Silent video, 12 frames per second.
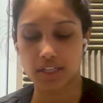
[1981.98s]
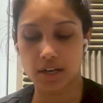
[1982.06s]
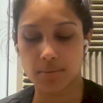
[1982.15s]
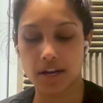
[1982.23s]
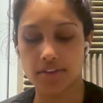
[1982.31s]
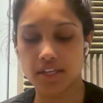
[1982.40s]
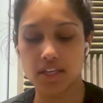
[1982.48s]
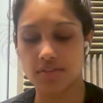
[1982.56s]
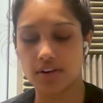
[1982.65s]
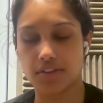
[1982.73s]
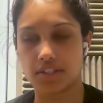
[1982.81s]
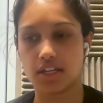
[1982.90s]
but I think even
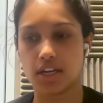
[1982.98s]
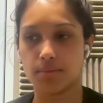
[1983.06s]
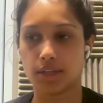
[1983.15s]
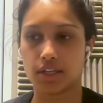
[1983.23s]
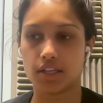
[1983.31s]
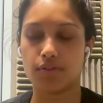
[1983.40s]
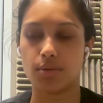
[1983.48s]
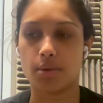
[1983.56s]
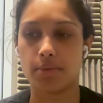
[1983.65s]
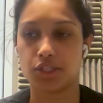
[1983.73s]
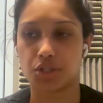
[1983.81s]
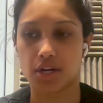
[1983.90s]
at the time, like even when
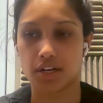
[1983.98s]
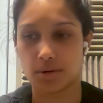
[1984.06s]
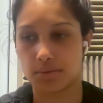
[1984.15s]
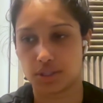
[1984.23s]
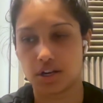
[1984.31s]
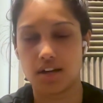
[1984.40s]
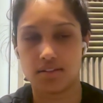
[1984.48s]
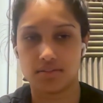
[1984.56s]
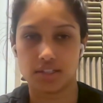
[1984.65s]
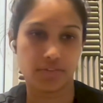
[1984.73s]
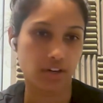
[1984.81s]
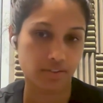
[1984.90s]
we started, it was not
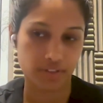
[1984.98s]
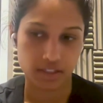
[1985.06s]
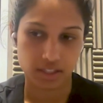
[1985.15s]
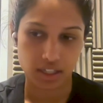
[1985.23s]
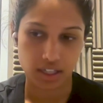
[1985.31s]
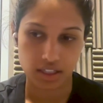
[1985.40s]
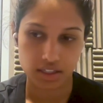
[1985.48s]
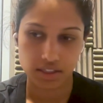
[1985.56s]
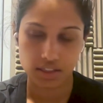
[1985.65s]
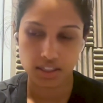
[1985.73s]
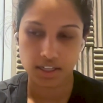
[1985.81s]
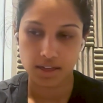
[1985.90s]
even obvious to
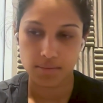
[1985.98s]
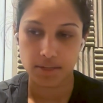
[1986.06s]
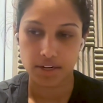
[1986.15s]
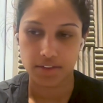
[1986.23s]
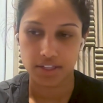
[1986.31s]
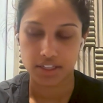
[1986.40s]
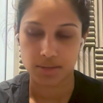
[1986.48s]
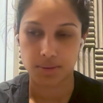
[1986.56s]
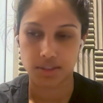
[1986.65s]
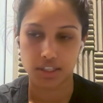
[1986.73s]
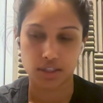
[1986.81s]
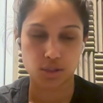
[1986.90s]
us. And I think it's been
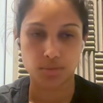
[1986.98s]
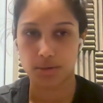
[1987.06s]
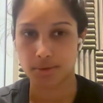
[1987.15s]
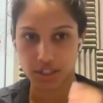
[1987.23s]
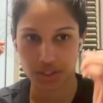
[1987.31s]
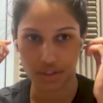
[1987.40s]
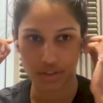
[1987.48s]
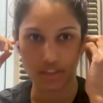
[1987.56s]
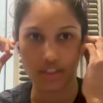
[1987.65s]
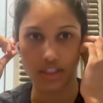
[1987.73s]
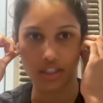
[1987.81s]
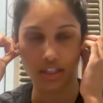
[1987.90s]
like super magical to
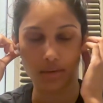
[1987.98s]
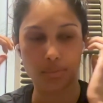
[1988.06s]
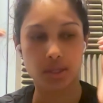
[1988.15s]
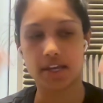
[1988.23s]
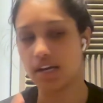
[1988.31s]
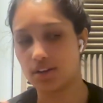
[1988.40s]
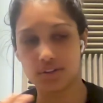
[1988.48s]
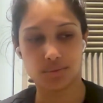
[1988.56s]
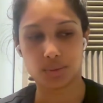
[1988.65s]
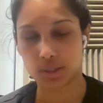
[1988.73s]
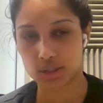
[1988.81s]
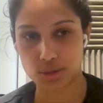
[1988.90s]
see it like play out and
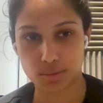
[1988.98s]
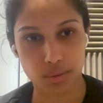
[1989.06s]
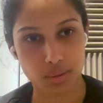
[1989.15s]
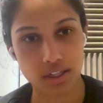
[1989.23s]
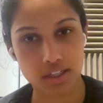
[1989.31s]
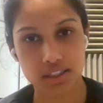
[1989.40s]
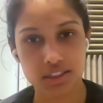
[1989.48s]
work super well.